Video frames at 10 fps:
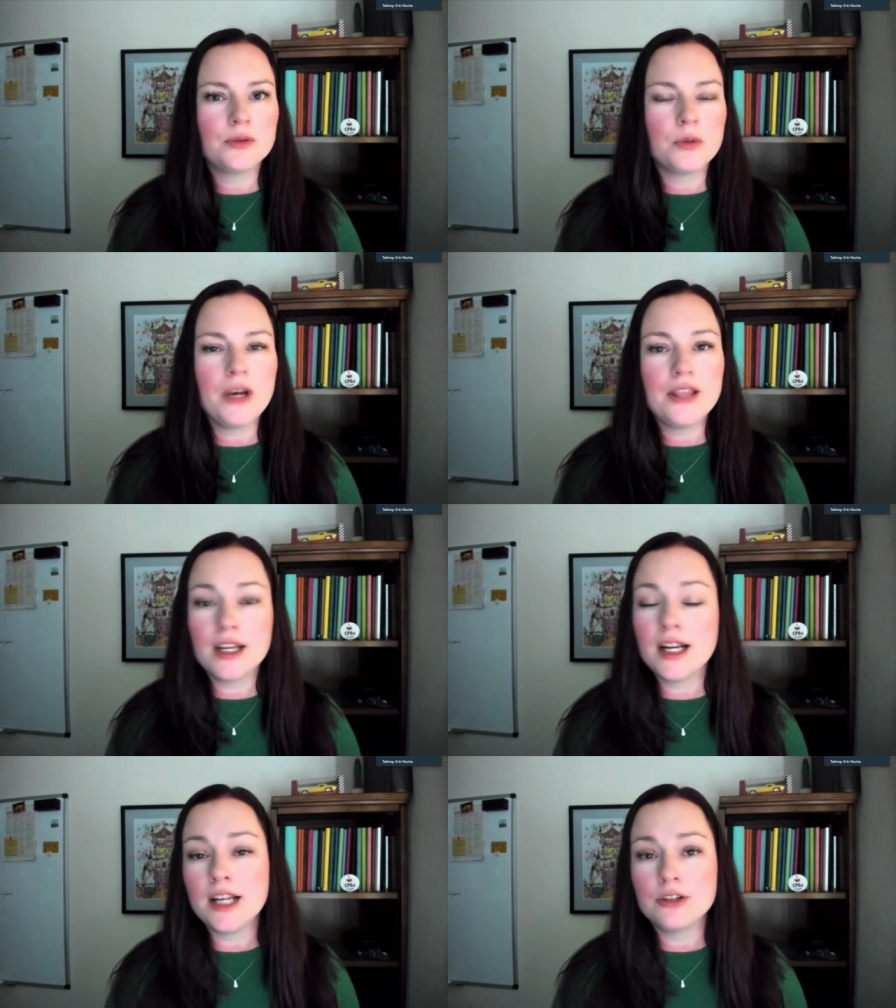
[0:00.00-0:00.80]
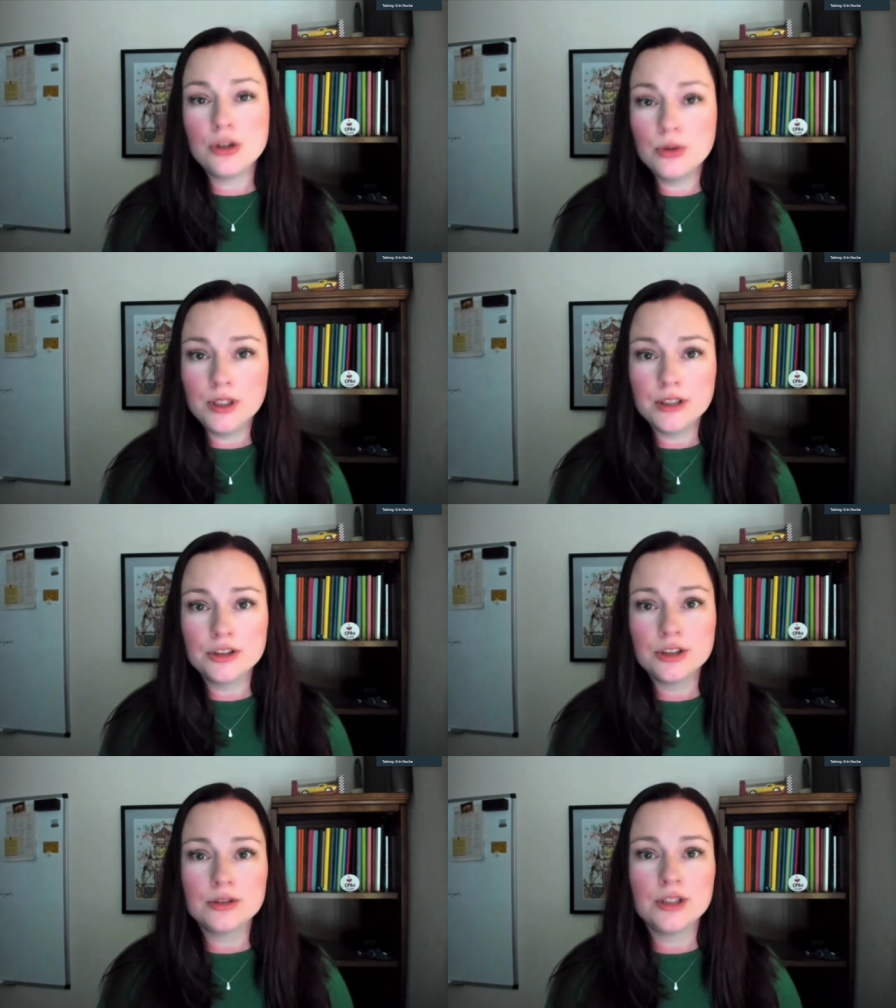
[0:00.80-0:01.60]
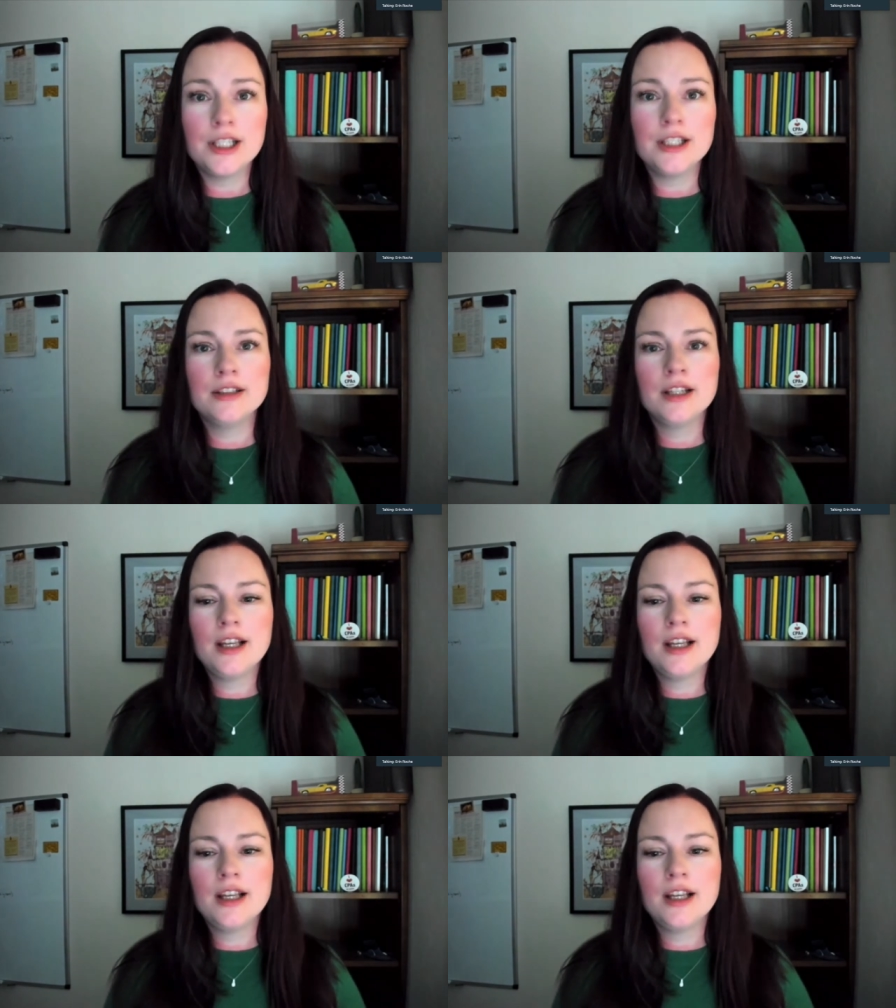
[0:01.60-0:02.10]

by then I had 2 young children,